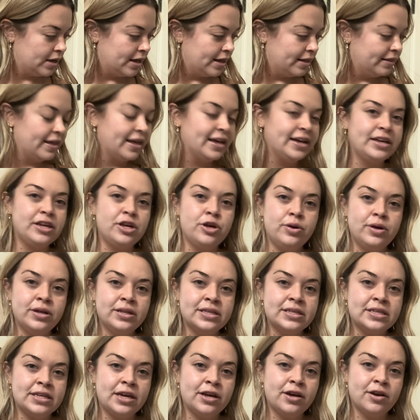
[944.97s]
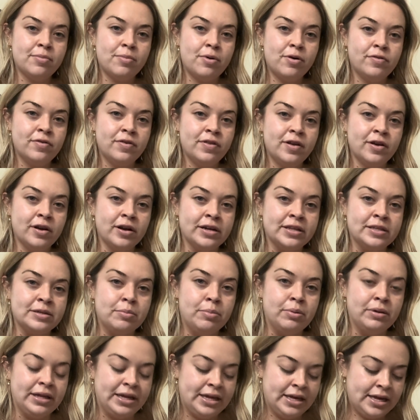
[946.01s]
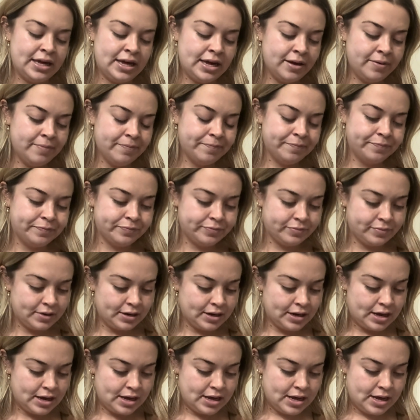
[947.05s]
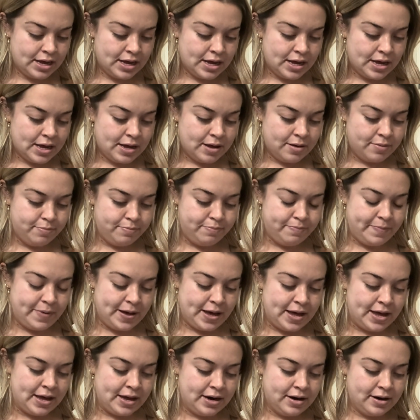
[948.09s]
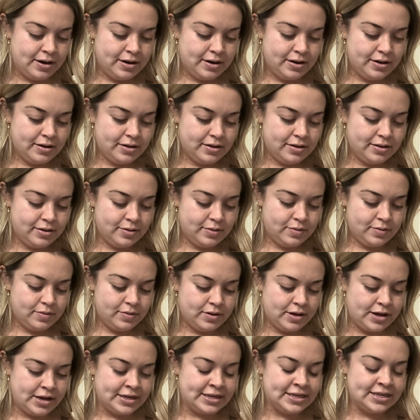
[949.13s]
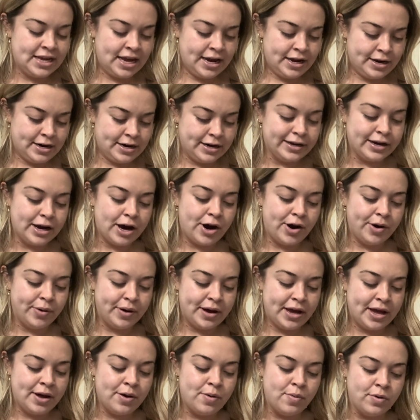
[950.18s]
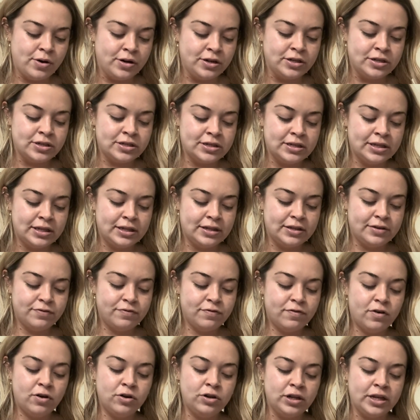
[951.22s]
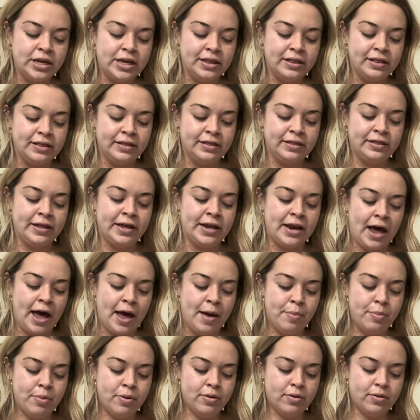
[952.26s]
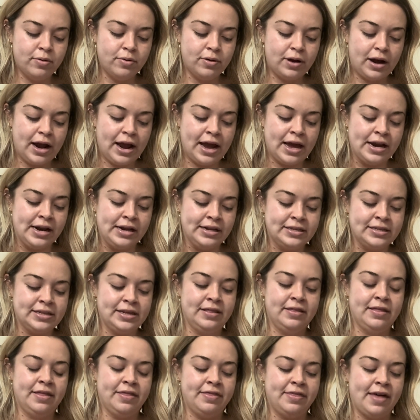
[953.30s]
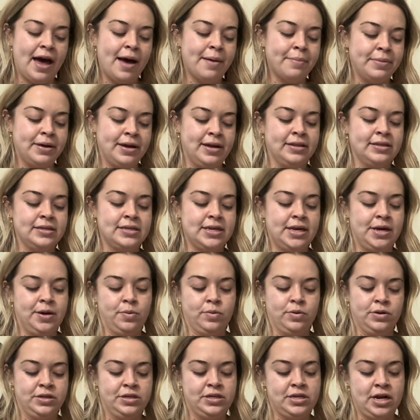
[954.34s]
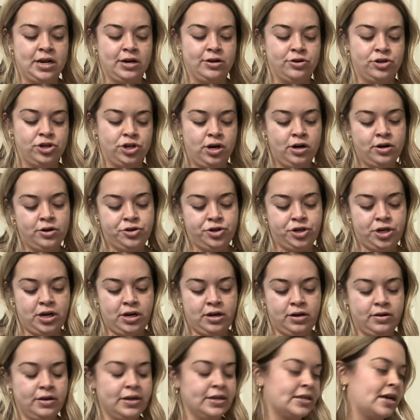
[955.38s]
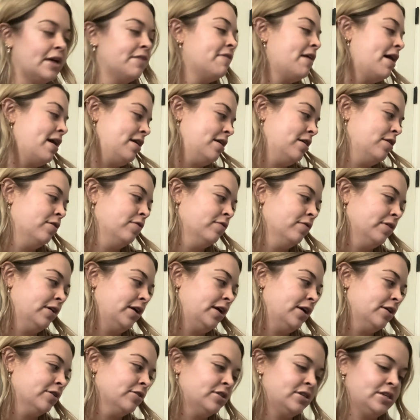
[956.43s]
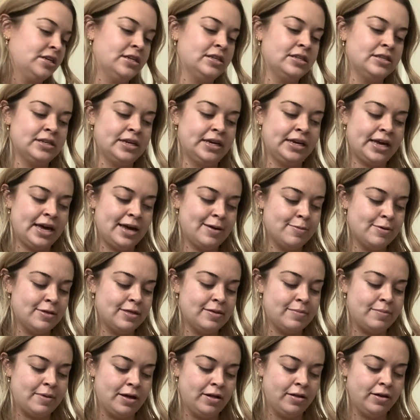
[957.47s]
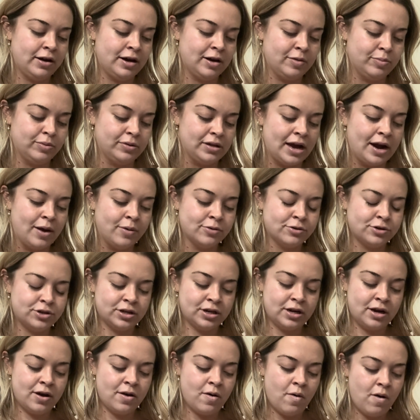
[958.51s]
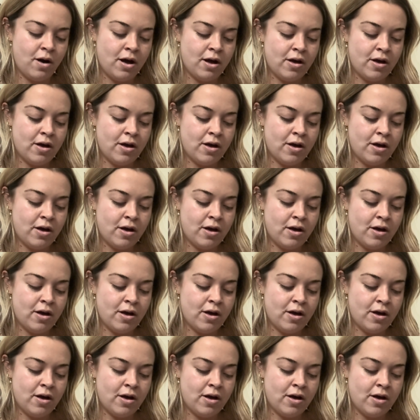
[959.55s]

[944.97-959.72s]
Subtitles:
Like, you can see him over there, it's blinking, but a second ago it was fully lit up, and it said that that means it was done charging, because I've had it over here since it came in the mail a couple hours ago,